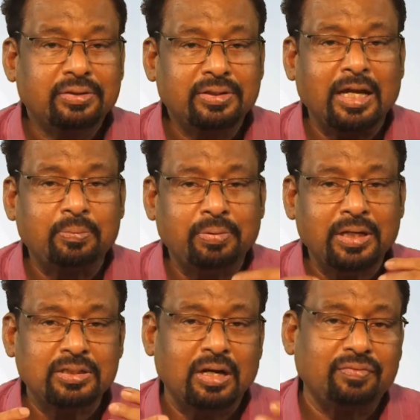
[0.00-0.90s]
Then
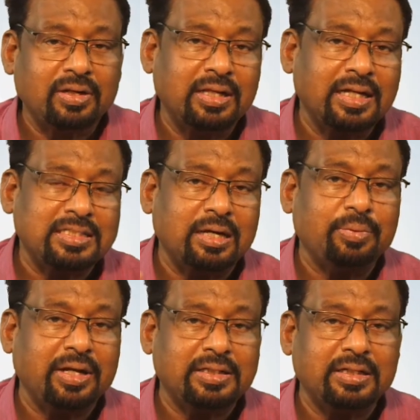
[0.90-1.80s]
based after the
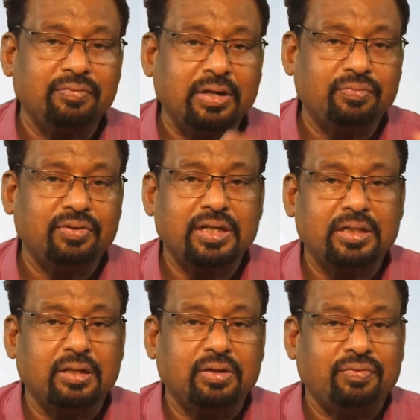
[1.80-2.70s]
examination, verification
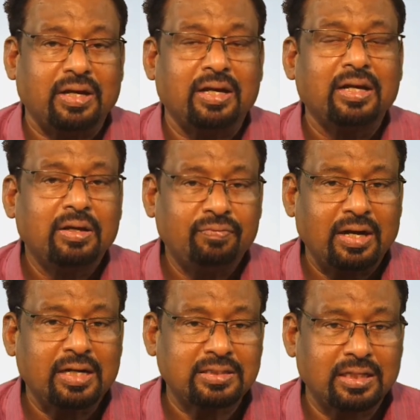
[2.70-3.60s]
of the
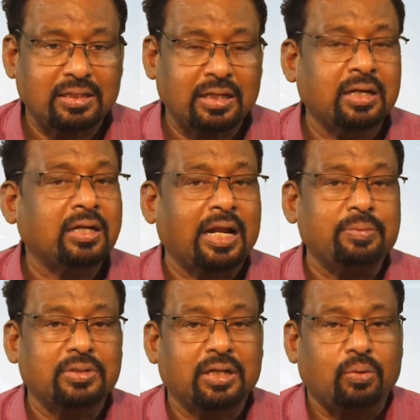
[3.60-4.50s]
facts and
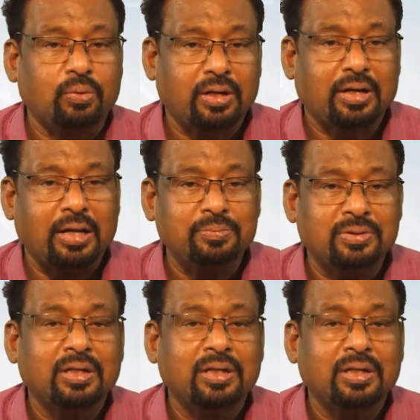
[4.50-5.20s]
claims and counterclaims,